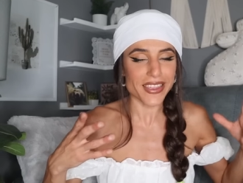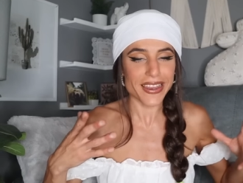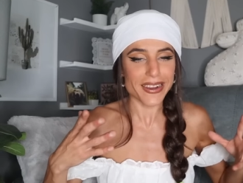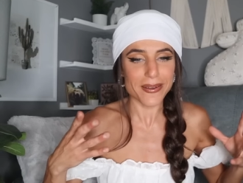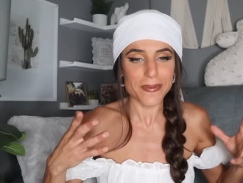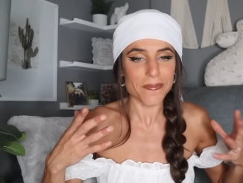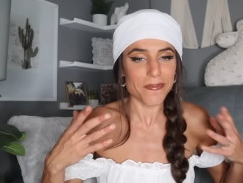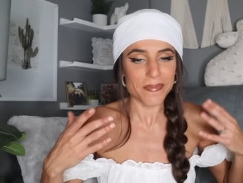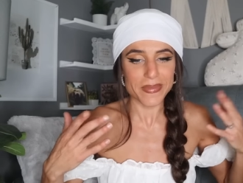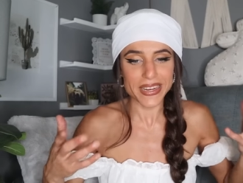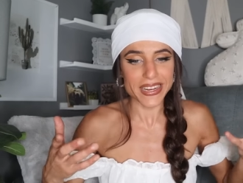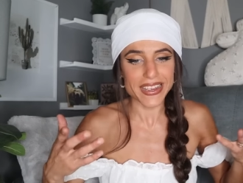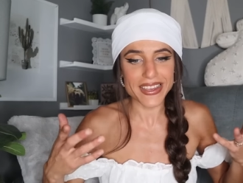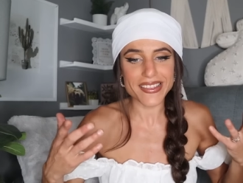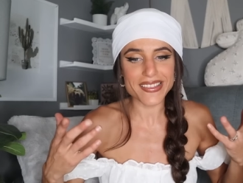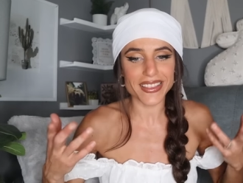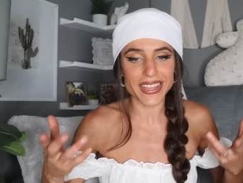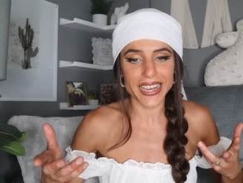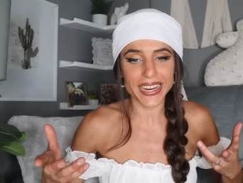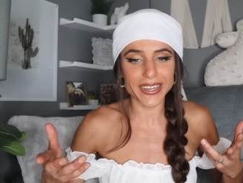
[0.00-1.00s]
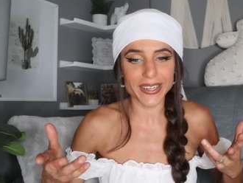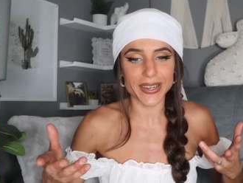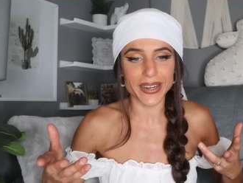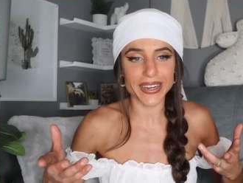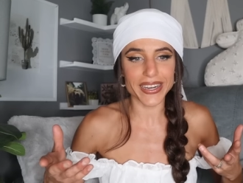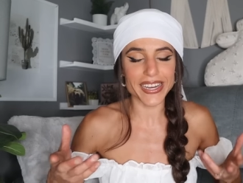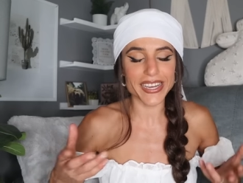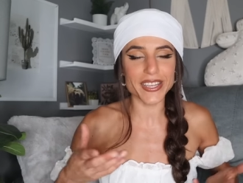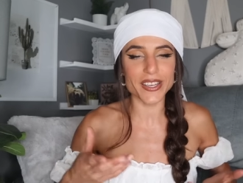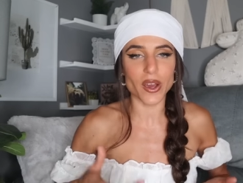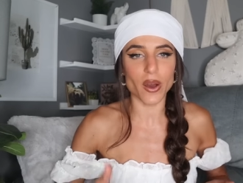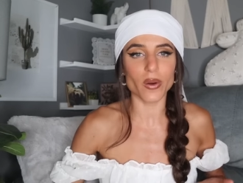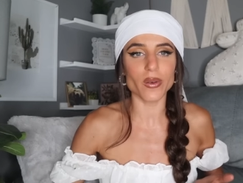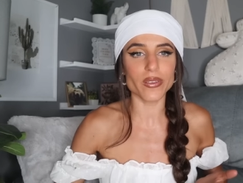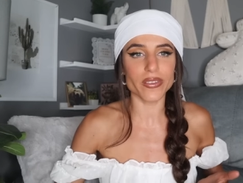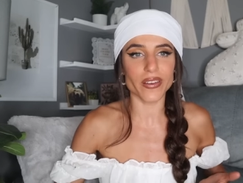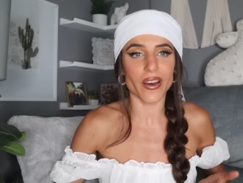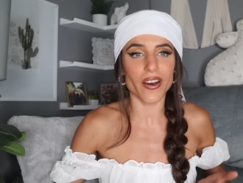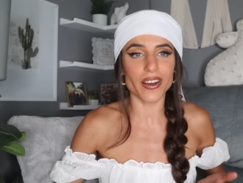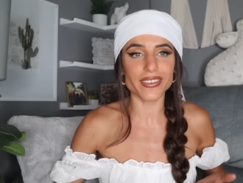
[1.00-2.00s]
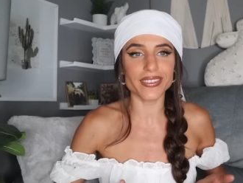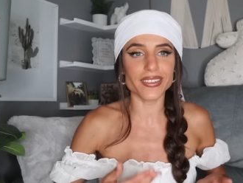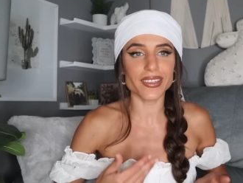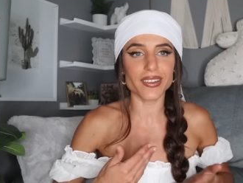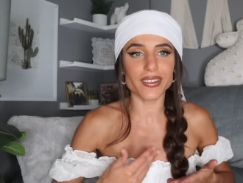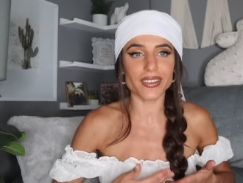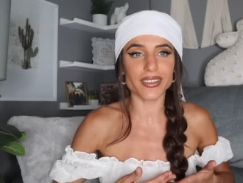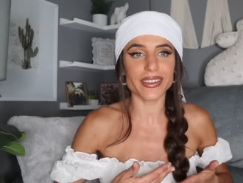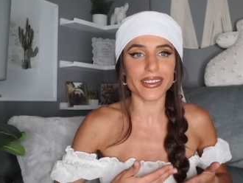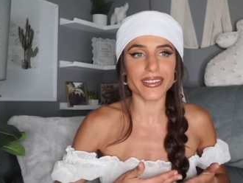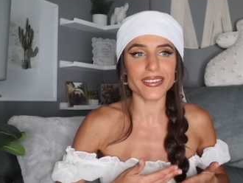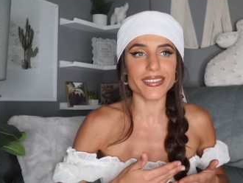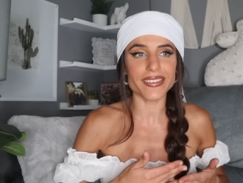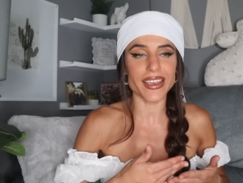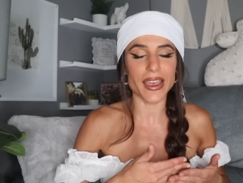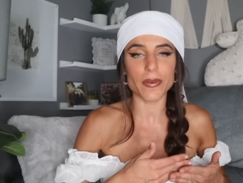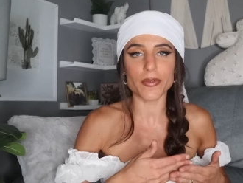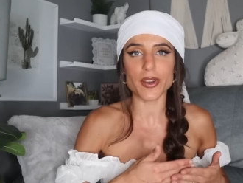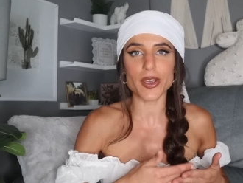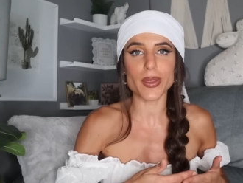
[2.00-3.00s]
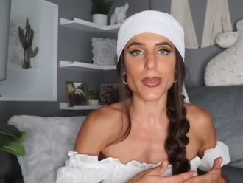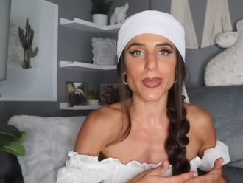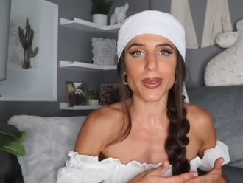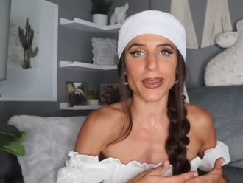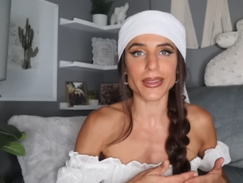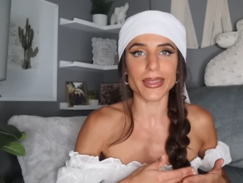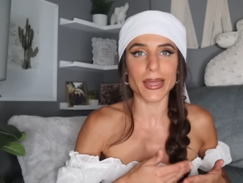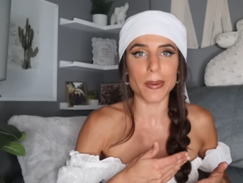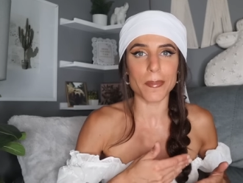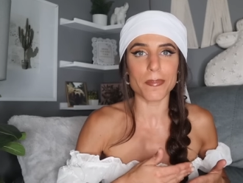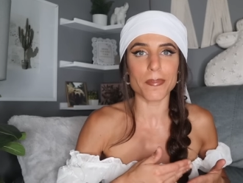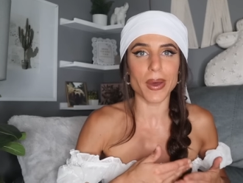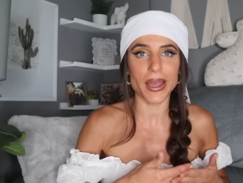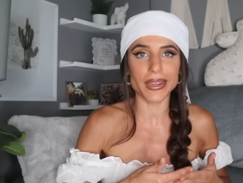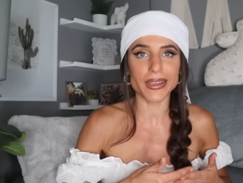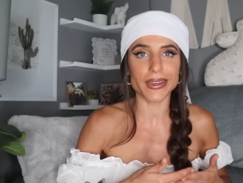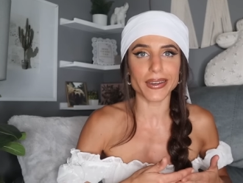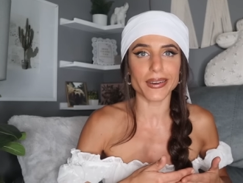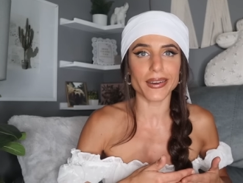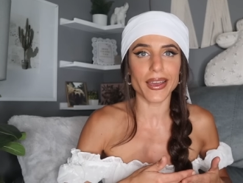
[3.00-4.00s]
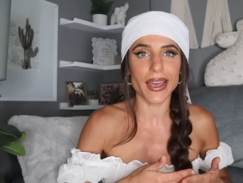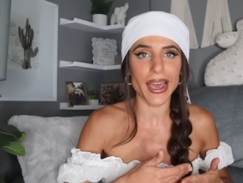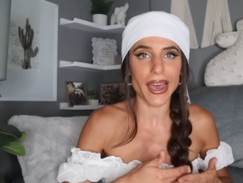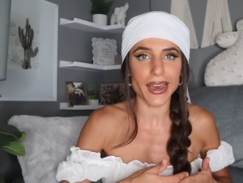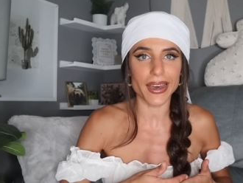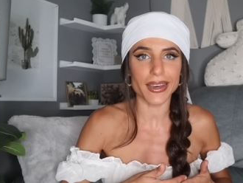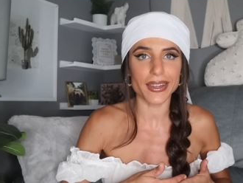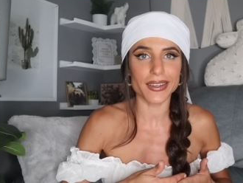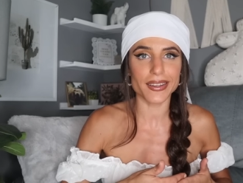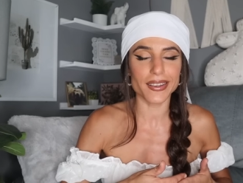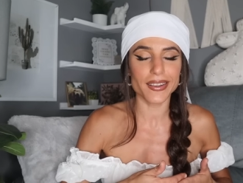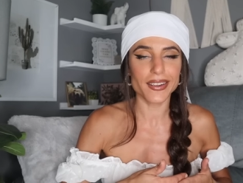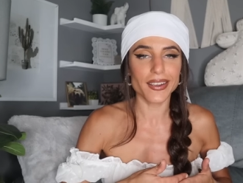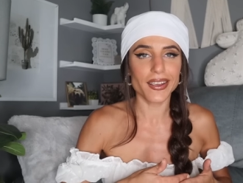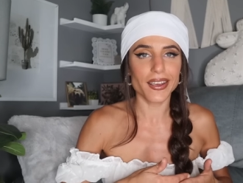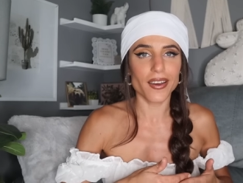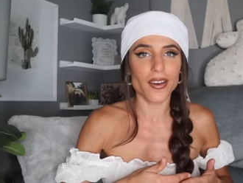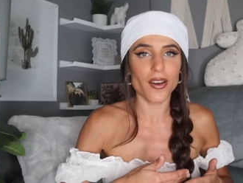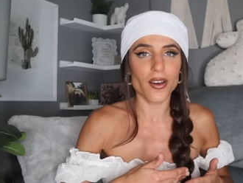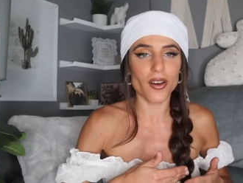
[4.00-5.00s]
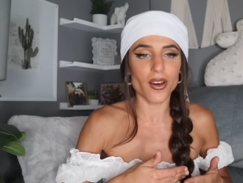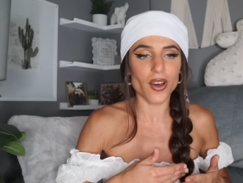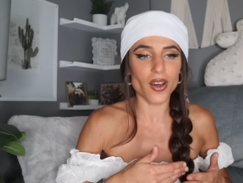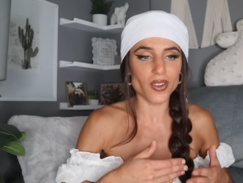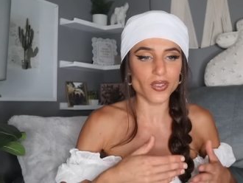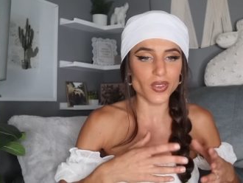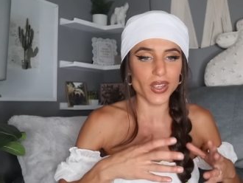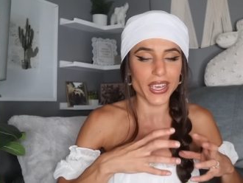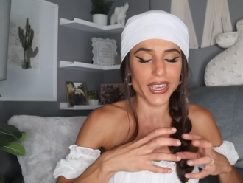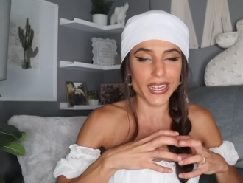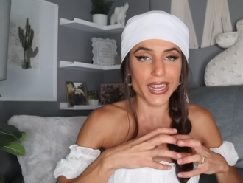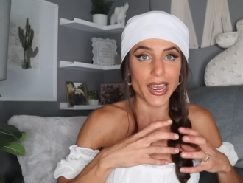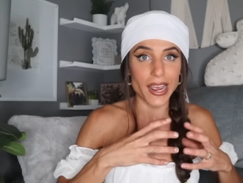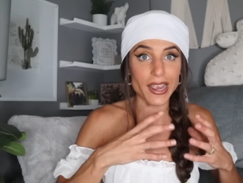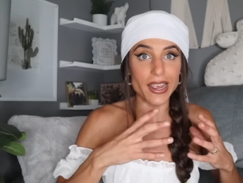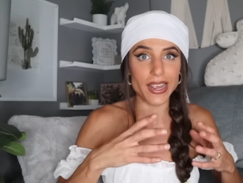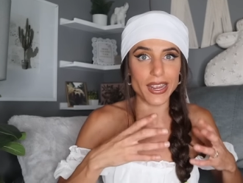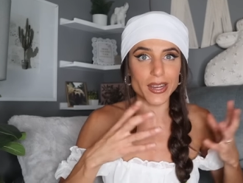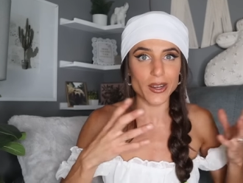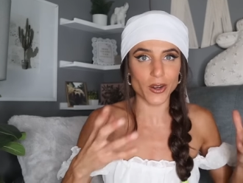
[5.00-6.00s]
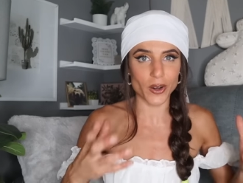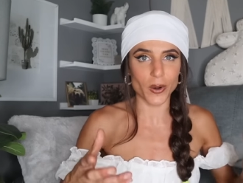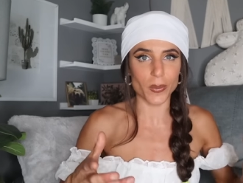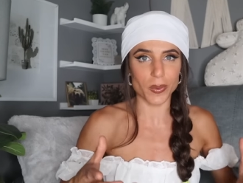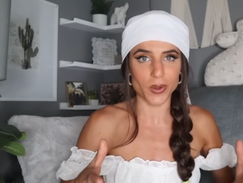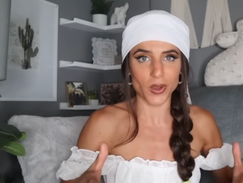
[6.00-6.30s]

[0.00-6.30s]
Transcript: then a minute later, he goes on to list everything that Mica had uh, in her